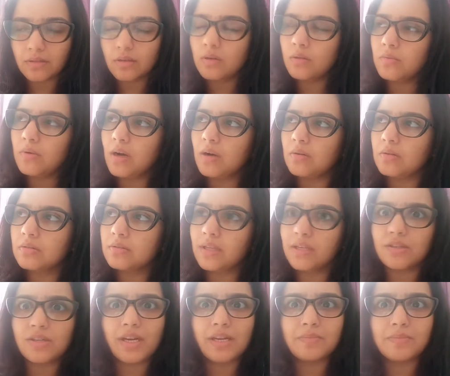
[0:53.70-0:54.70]
Oh wow,
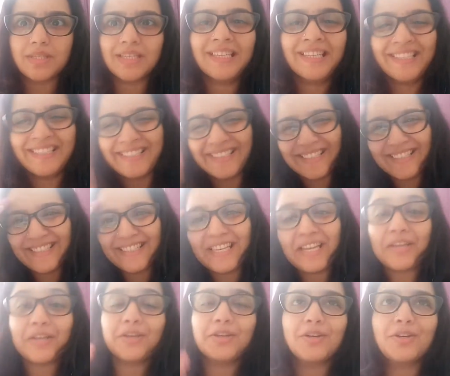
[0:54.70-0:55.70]
that rhymes.
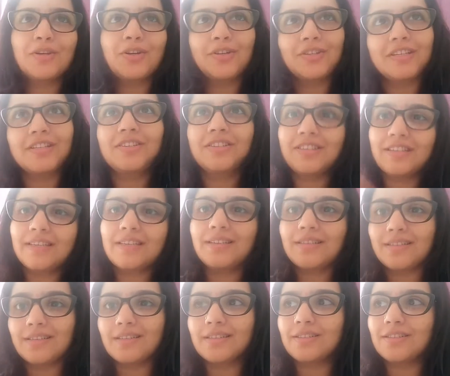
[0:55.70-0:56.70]
You do not need to read a
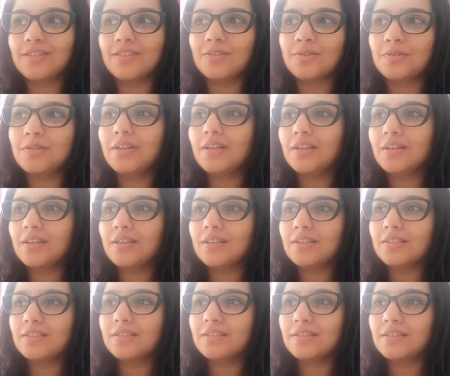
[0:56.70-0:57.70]
ton to
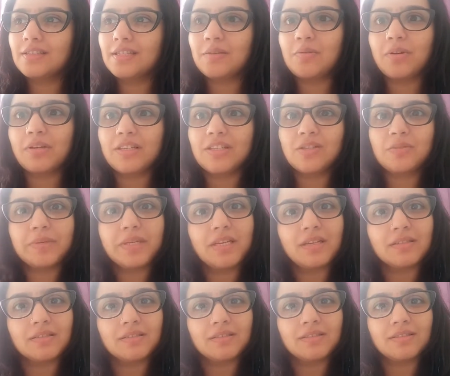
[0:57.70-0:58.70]
see what needs to be
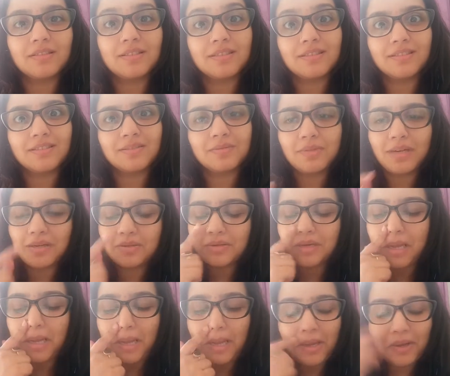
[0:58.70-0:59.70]
done. Wow.
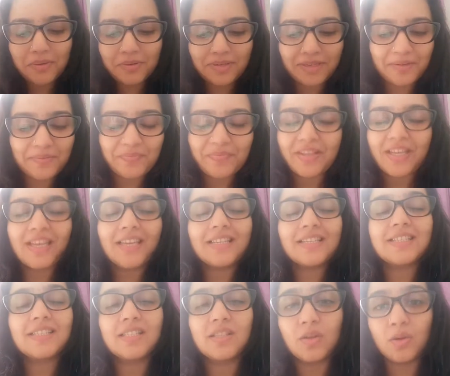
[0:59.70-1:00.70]
Okay.
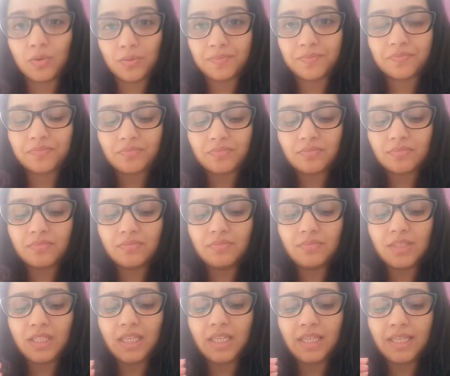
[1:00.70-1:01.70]
So,
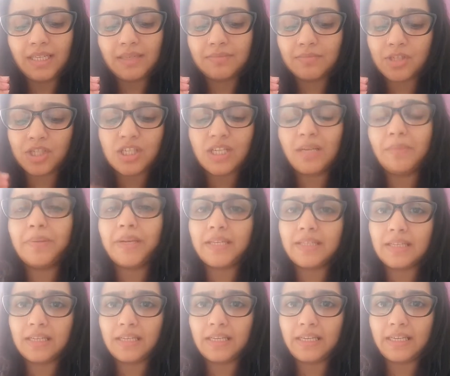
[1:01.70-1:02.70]
she
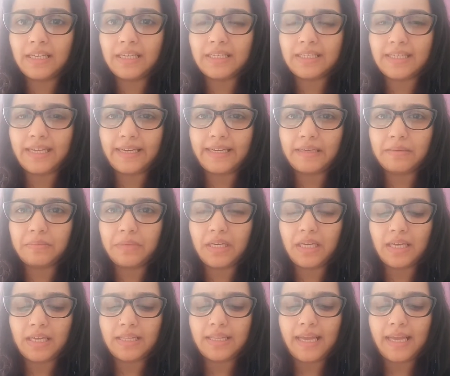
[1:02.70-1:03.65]
basically is telling me